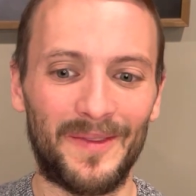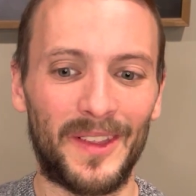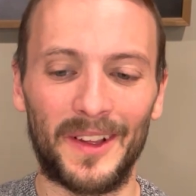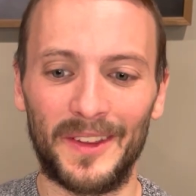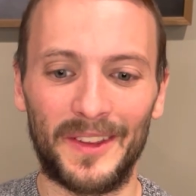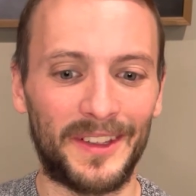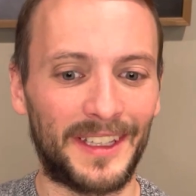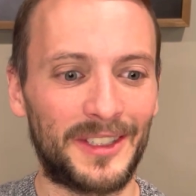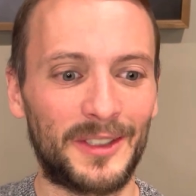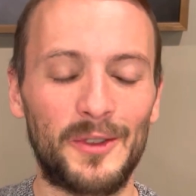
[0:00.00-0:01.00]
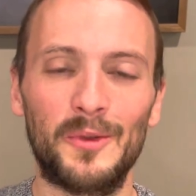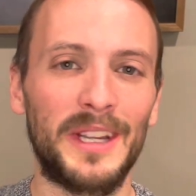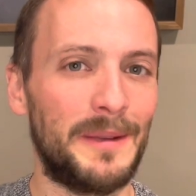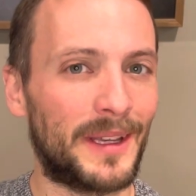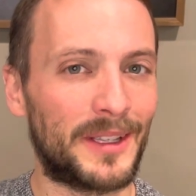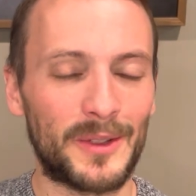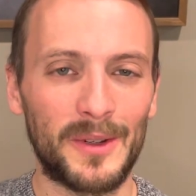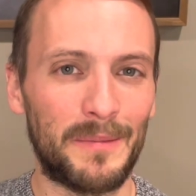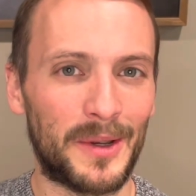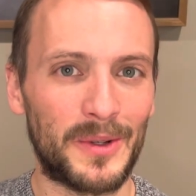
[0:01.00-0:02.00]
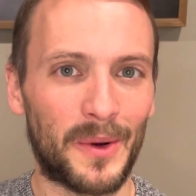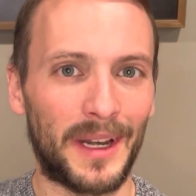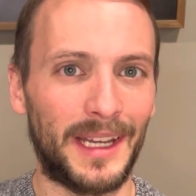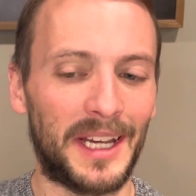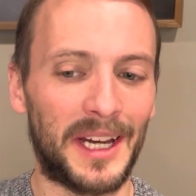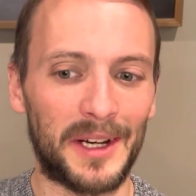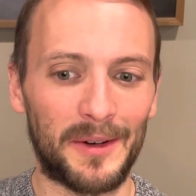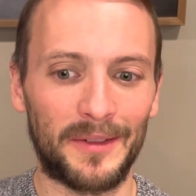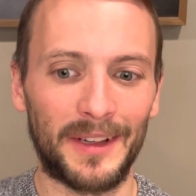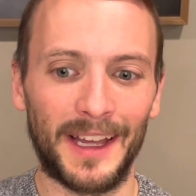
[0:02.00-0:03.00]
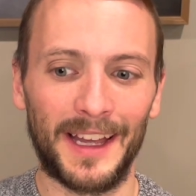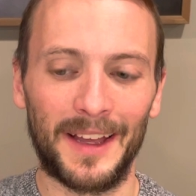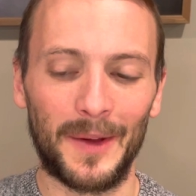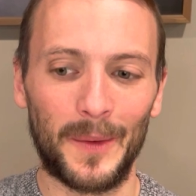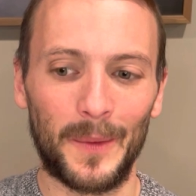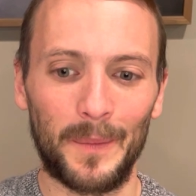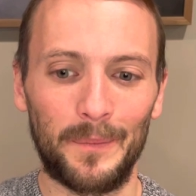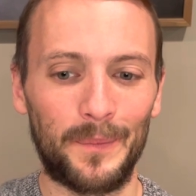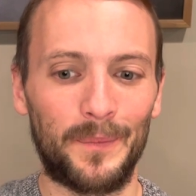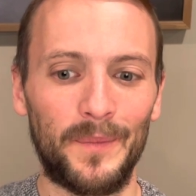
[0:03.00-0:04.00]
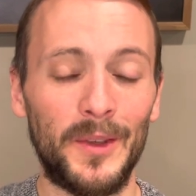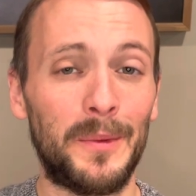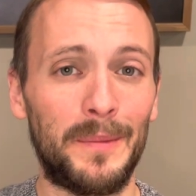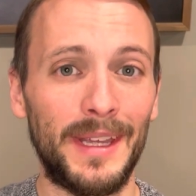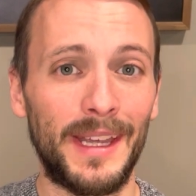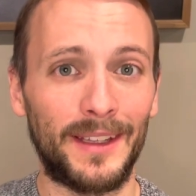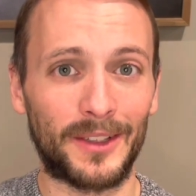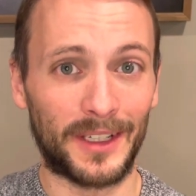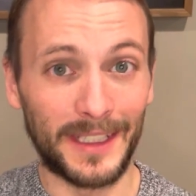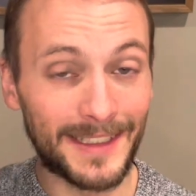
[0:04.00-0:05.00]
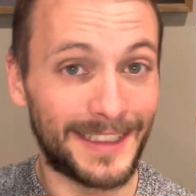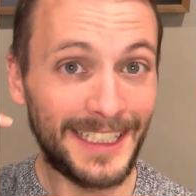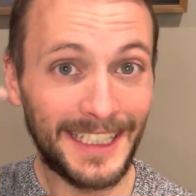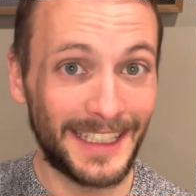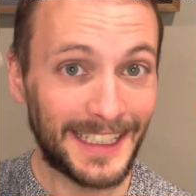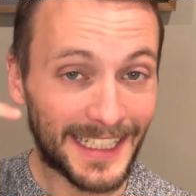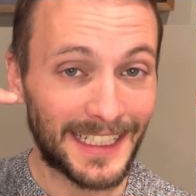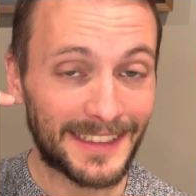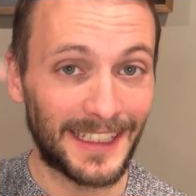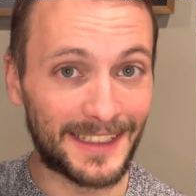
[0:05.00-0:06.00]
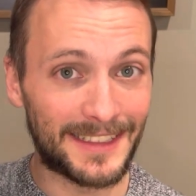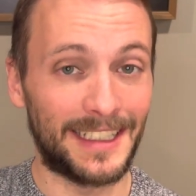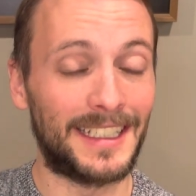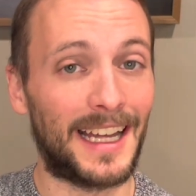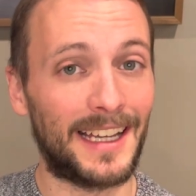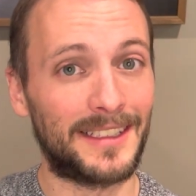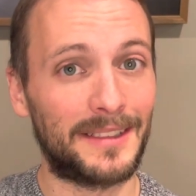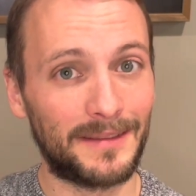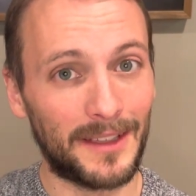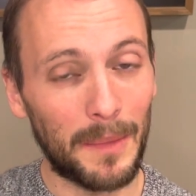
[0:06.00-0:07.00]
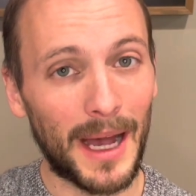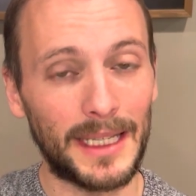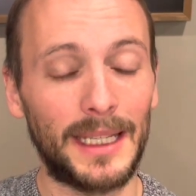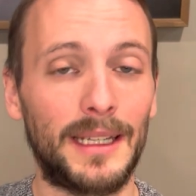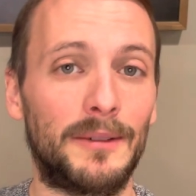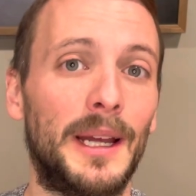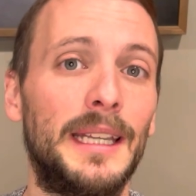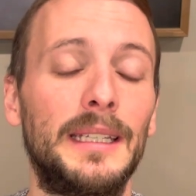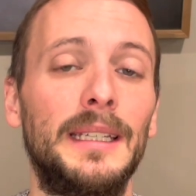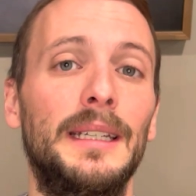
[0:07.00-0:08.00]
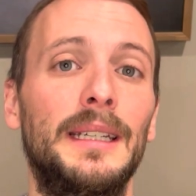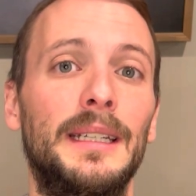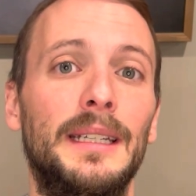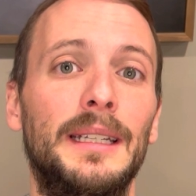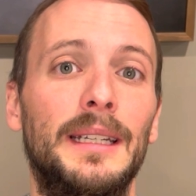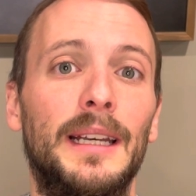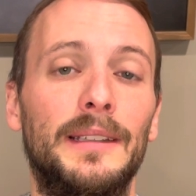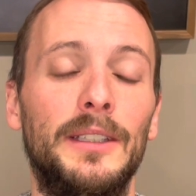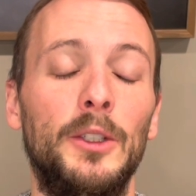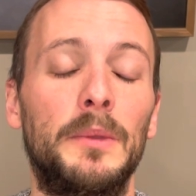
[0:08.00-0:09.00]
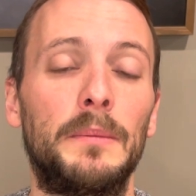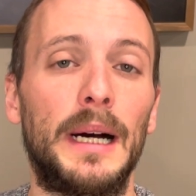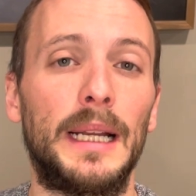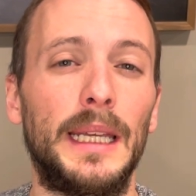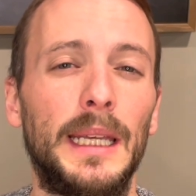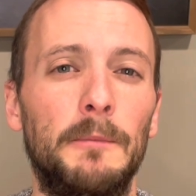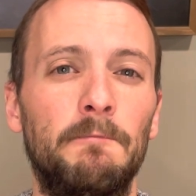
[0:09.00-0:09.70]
the extreme majority of human beings are going to see this and see it as a body, right? As a human body.